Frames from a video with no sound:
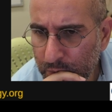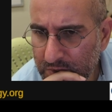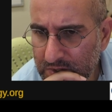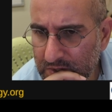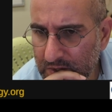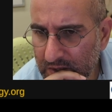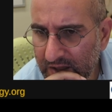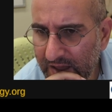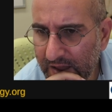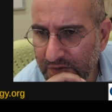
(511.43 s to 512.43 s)
still
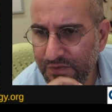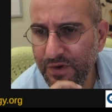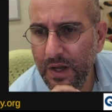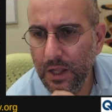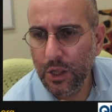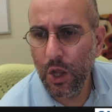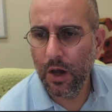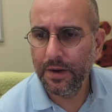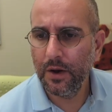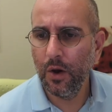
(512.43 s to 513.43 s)
have a
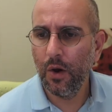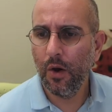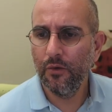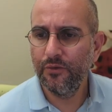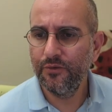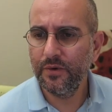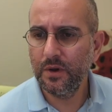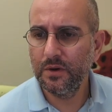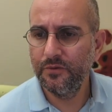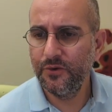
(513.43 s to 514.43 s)
lot of
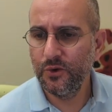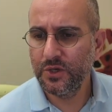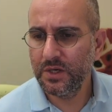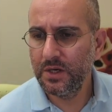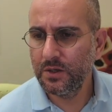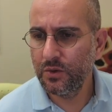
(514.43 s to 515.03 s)
confusion here.